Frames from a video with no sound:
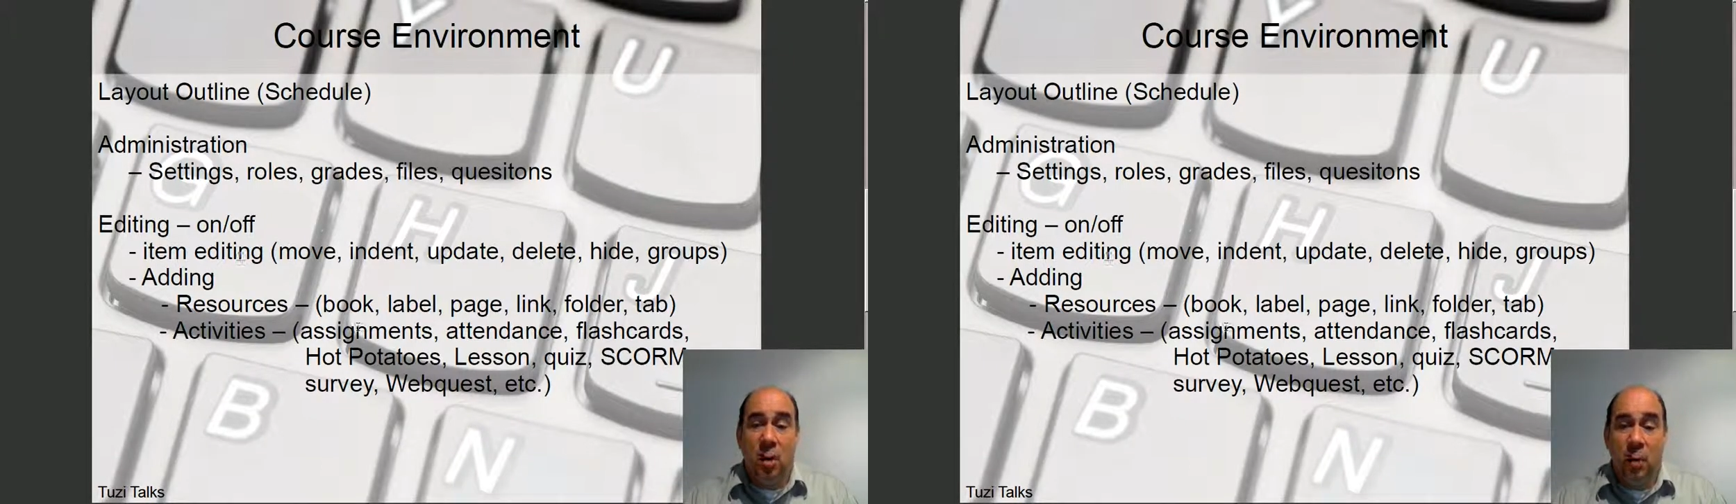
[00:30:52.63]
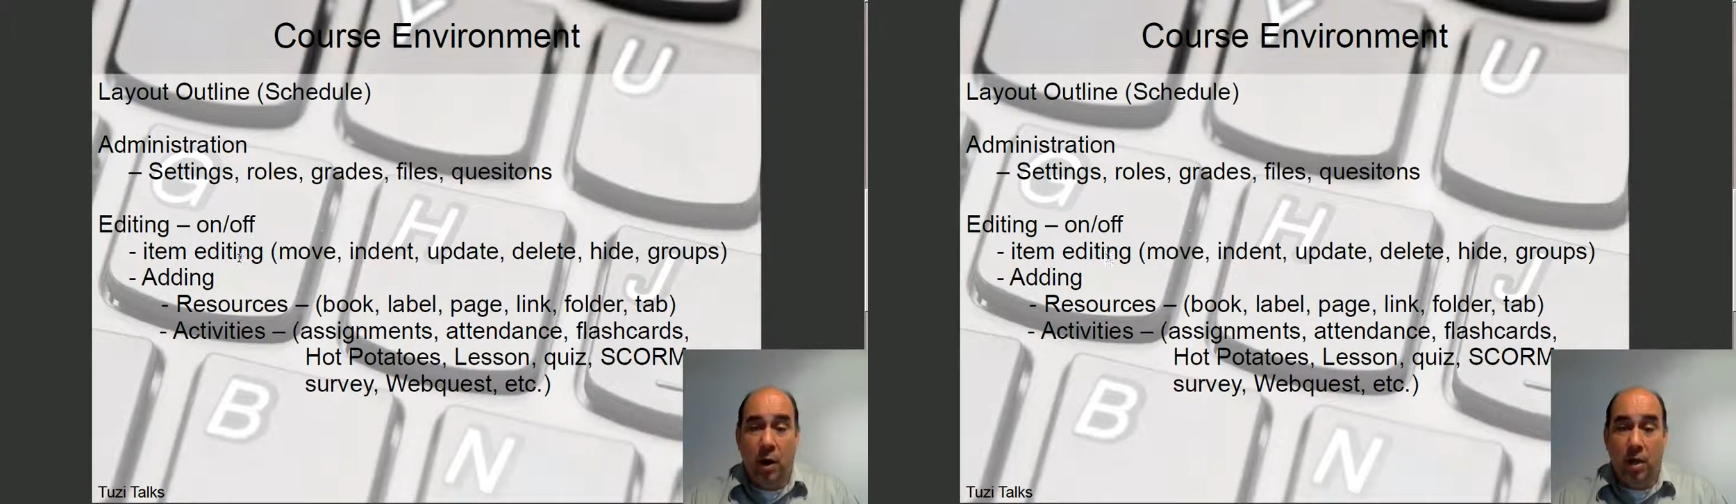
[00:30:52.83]

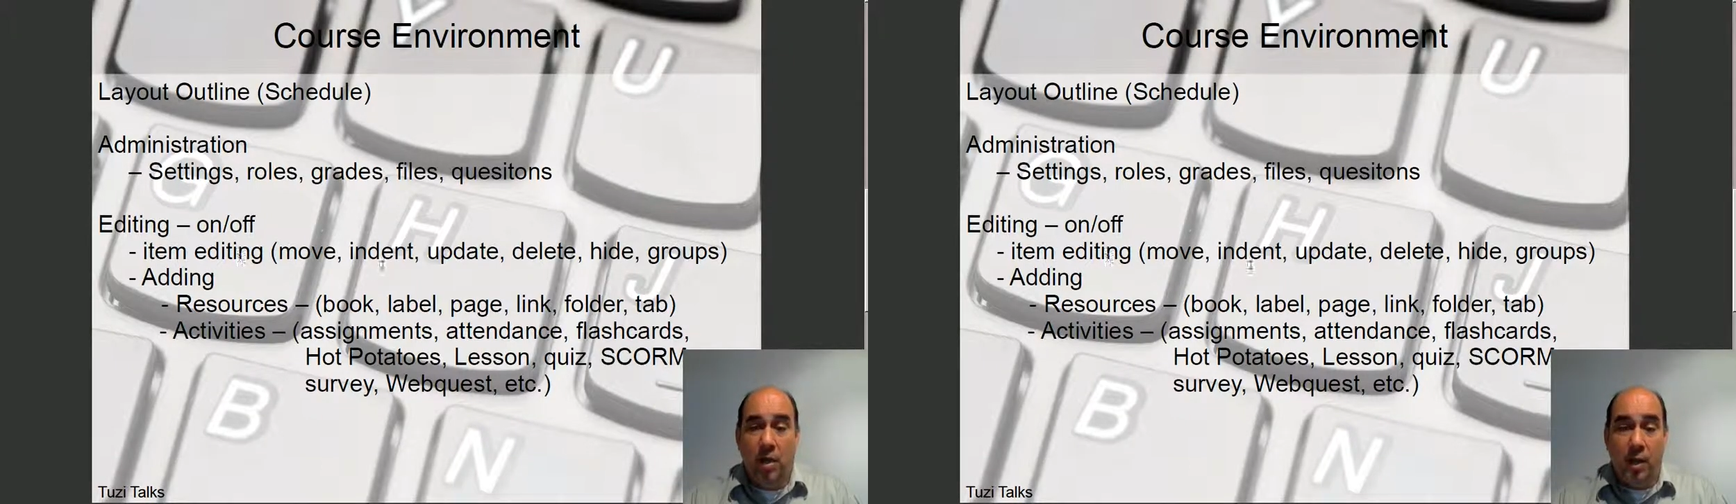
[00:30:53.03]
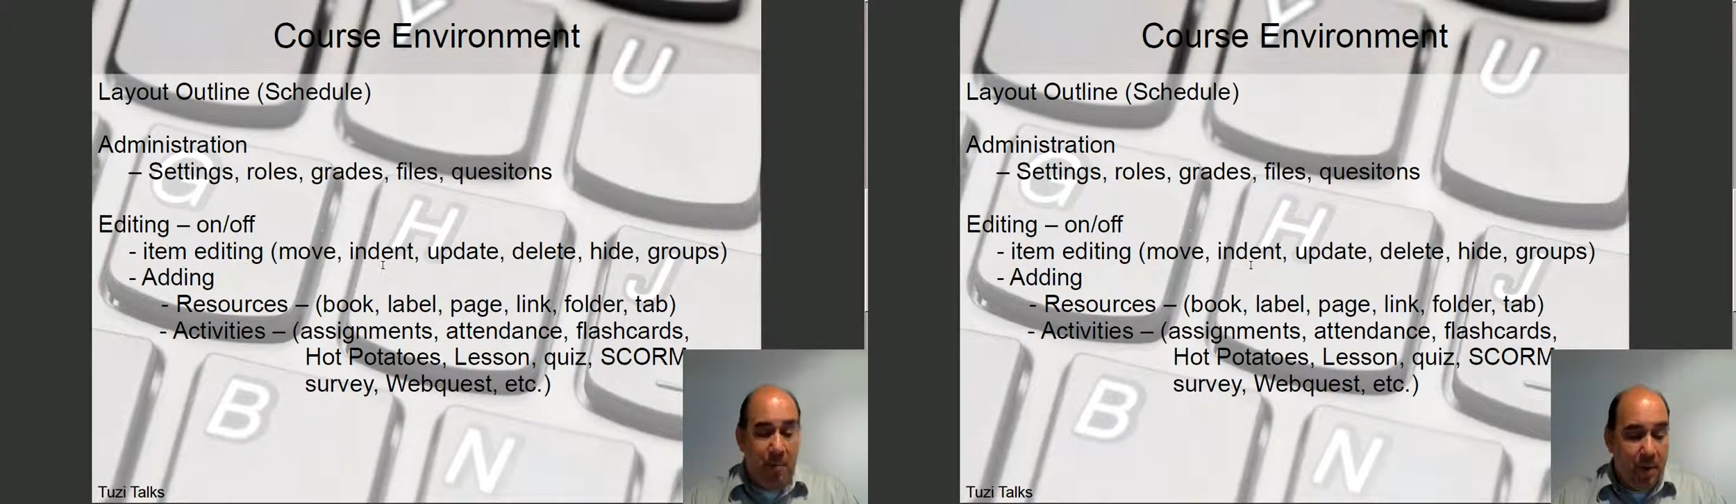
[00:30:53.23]
We looked
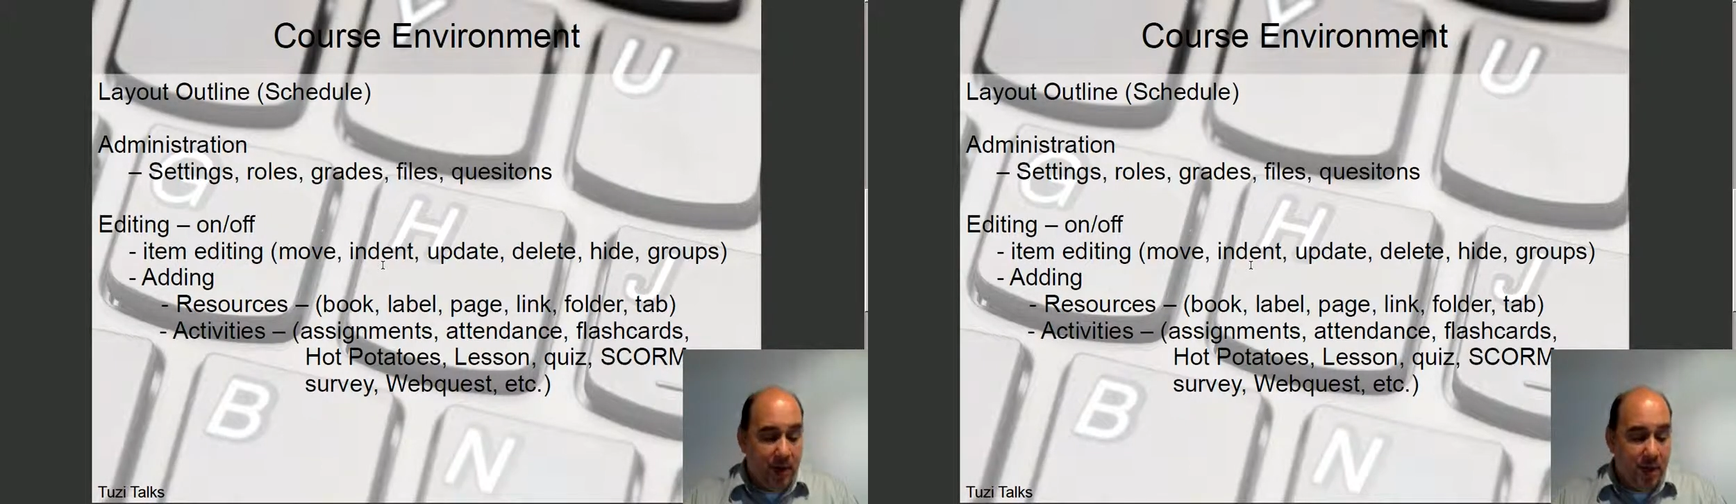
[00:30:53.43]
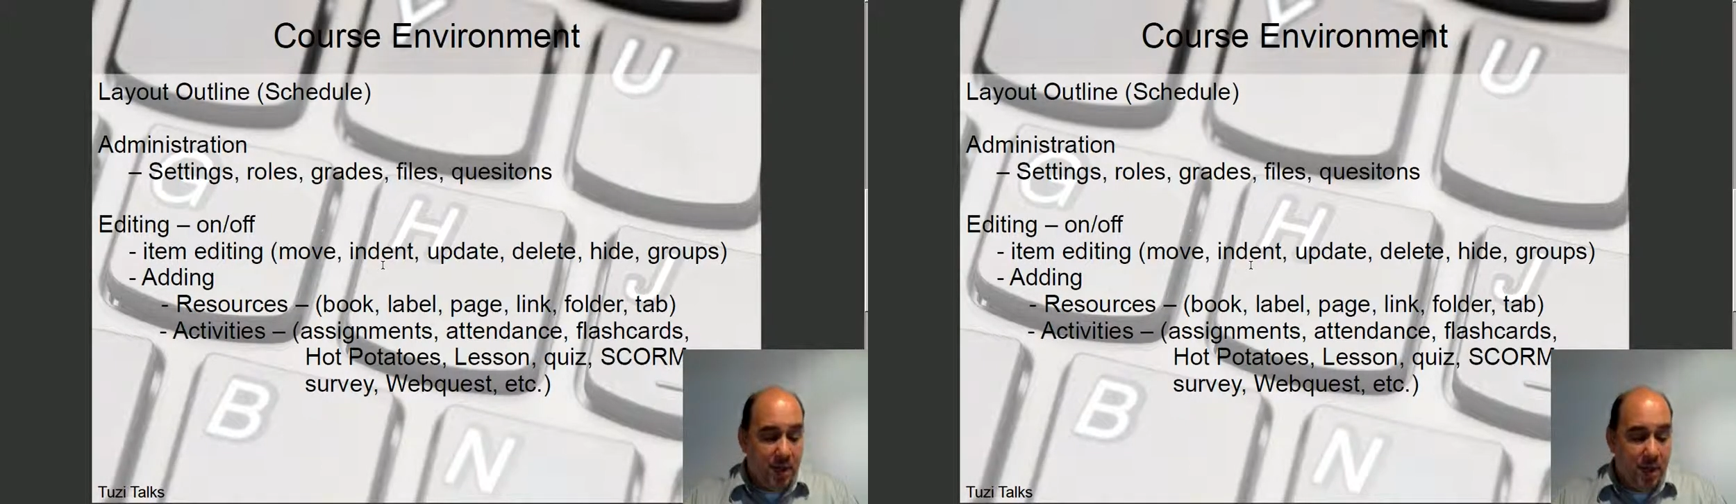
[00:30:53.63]
at the
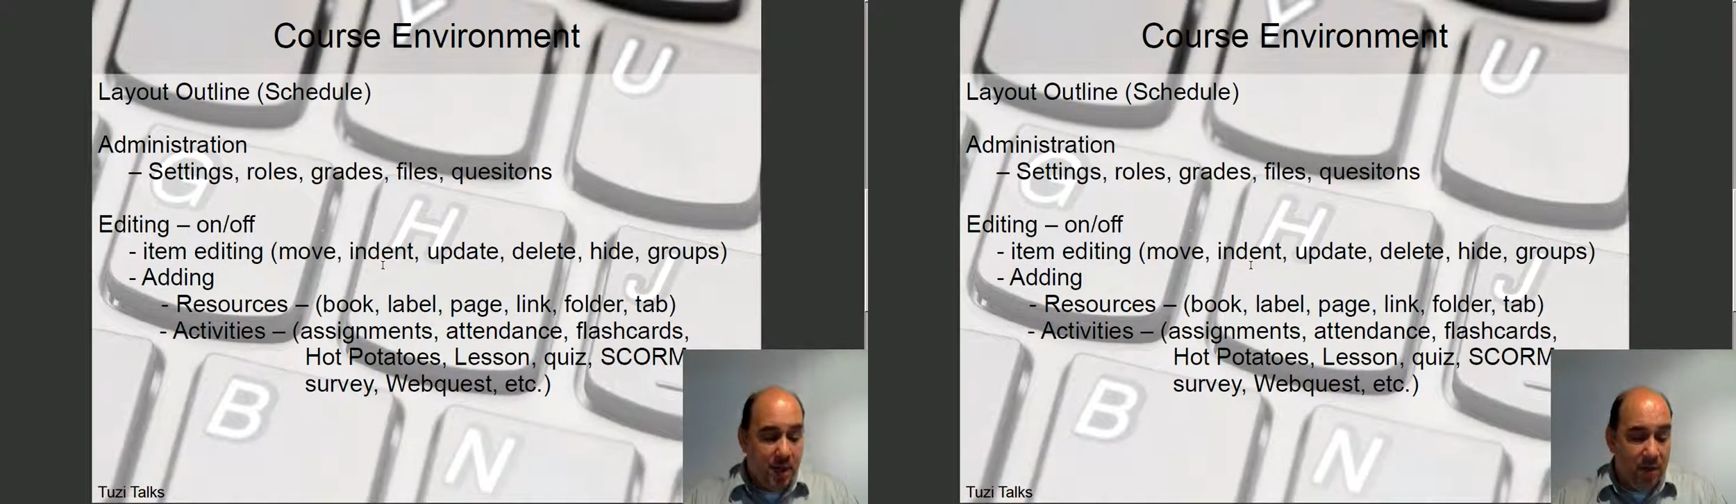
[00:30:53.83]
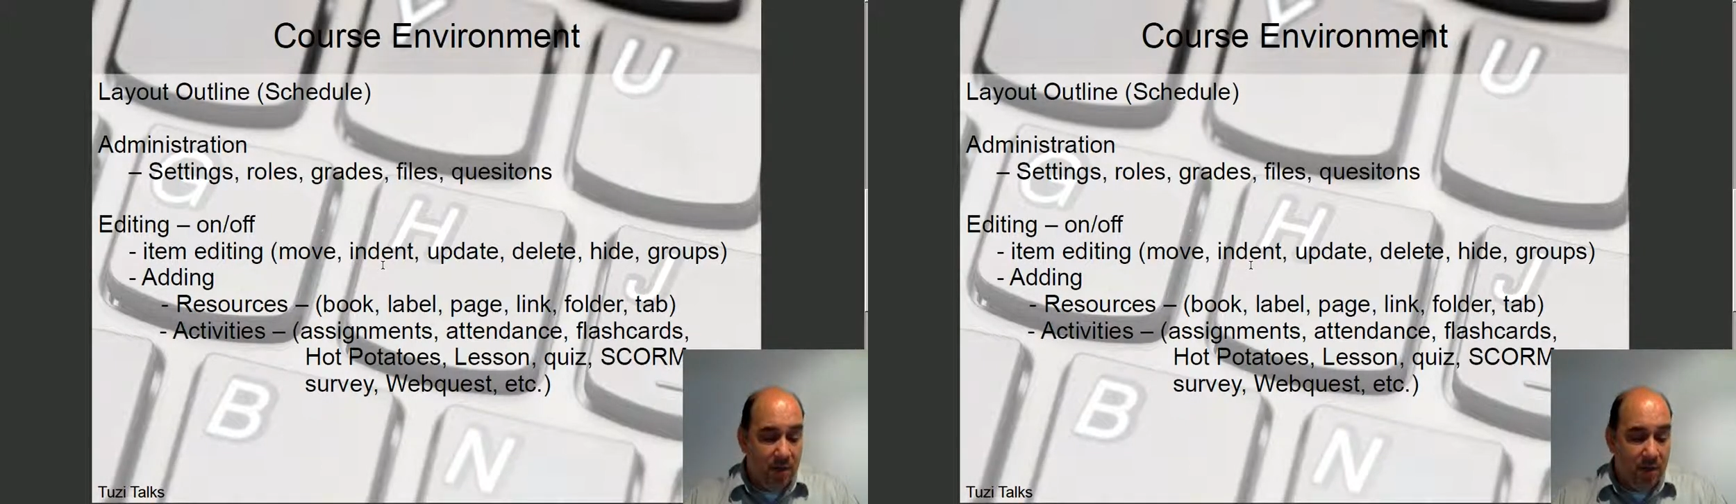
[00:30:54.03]
buttons there